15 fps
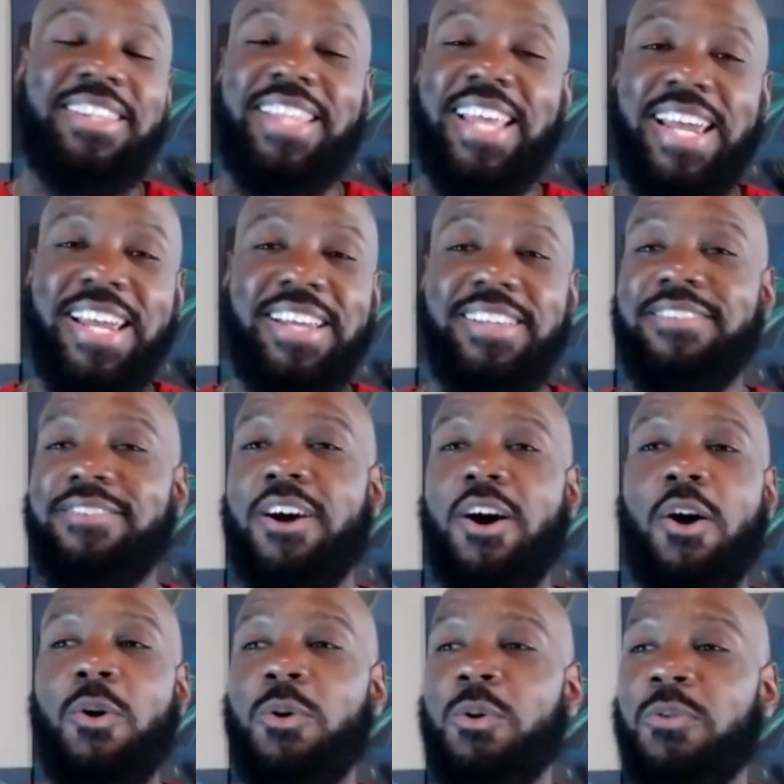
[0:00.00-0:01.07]
they
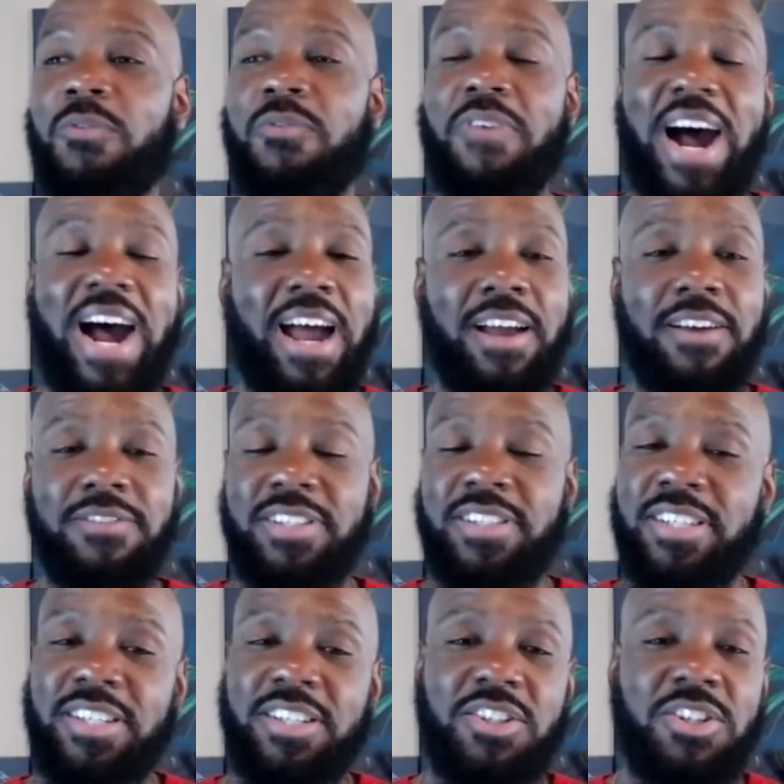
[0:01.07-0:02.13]
owe five,
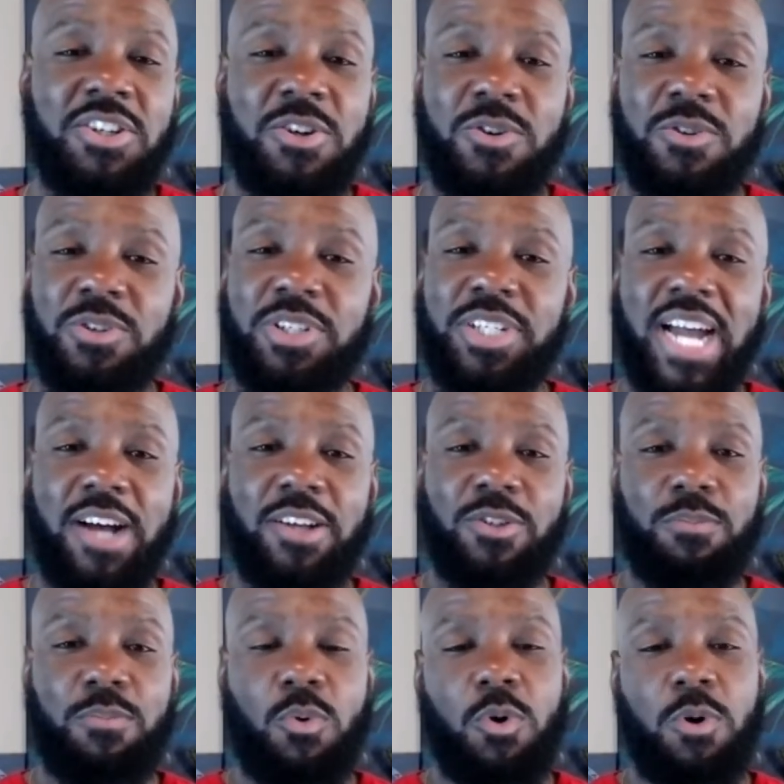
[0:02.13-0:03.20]
six years of child
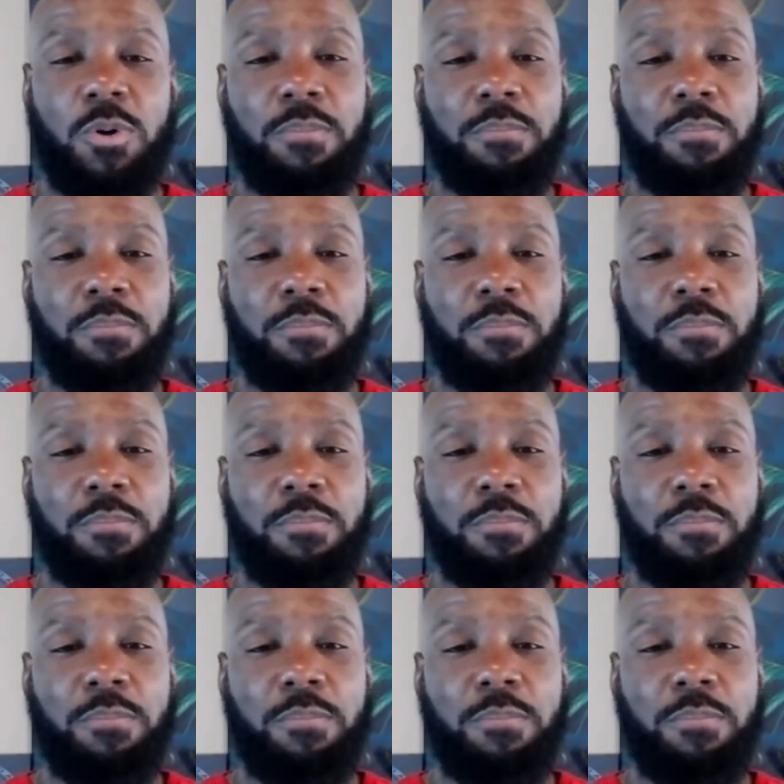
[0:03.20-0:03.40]
support